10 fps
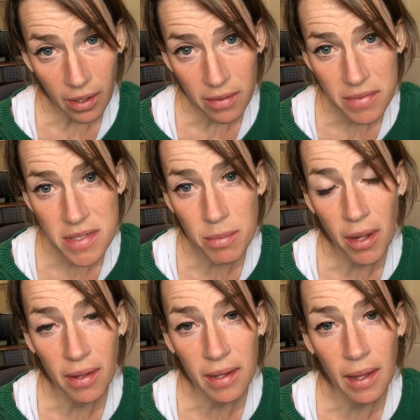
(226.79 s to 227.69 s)
of
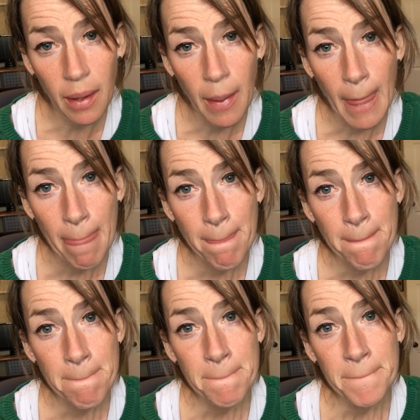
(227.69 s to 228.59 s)
Somalia.
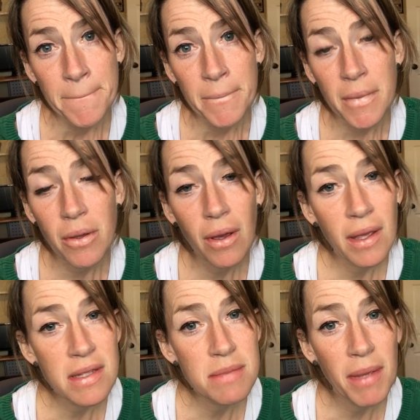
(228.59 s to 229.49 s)
You
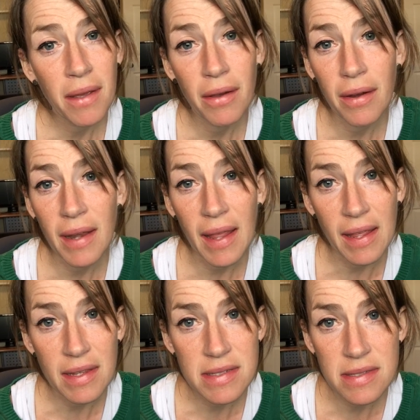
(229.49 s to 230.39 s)
guys, my heart
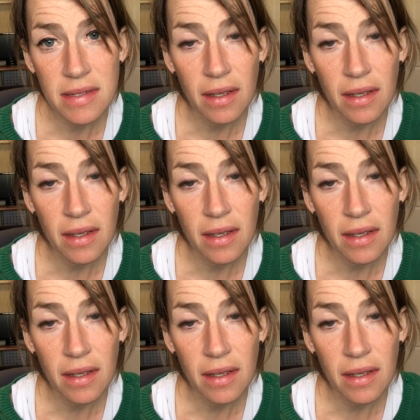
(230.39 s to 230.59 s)
aches.